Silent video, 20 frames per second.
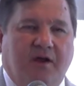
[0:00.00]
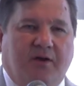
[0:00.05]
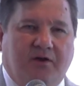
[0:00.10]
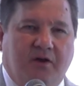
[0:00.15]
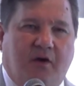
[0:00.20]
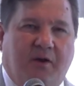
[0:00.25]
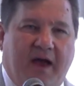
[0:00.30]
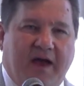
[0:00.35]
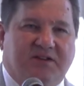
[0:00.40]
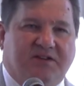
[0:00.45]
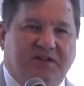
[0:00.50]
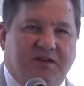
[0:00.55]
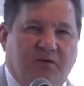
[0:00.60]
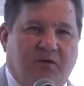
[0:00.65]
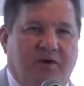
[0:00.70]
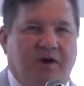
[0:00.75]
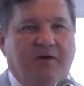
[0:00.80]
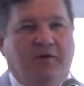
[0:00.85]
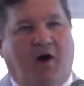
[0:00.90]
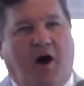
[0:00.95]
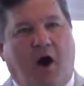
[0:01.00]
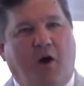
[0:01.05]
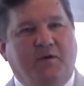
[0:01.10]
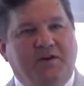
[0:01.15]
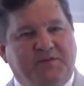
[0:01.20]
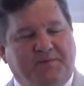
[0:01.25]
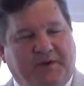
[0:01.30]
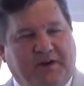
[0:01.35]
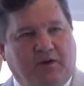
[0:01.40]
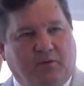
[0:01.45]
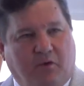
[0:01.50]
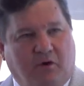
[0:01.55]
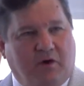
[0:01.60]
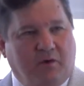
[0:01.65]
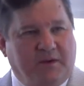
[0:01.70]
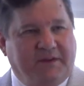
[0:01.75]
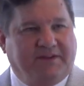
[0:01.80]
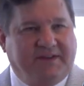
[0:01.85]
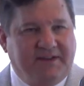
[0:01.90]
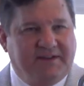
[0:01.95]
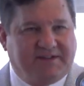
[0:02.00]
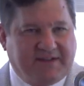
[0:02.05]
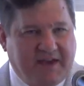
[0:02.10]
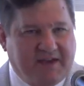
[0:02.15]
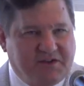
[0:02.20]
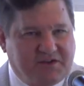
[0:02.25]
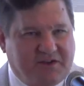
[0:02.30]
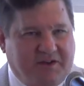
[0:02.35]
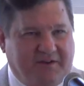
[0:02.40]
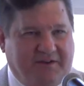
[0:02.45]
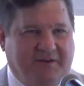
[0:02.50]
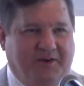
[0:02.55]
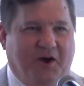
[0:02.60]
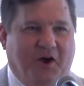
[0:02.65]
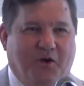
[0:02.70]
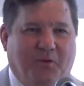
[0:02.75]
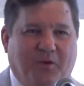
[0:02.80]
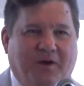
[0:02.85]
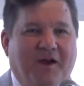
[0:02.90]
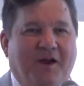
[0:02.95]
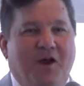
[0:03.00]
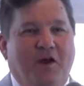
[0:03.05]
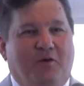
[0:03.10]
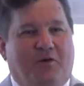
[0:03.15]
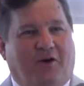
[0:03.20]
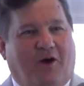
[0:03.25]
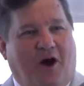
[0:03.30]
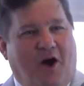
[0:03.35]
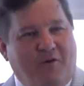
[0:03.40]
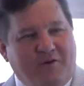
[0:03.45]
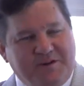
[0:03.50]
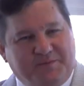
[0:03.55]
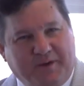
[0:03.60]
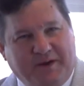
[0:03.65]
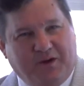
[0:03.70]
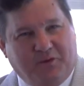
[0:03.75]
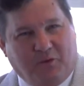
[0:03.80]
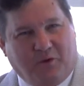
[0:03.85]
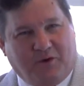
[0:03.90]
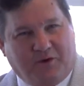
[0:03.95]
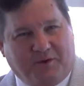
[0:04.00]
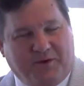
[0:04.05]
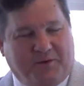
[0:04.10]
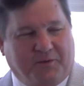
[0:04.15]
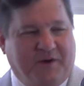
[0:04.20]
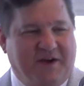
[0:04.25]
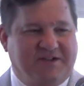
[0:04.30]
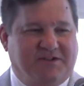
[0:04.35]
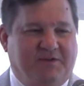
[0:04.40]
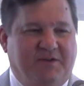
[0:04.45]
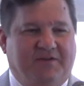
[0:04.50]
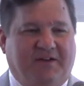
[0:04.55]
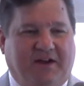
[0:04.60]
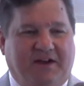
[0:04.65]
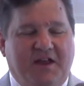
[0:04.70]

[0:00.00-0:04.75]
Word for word: no, actually, we're always been at war with East Asia, you know, we're always been at war with Russia.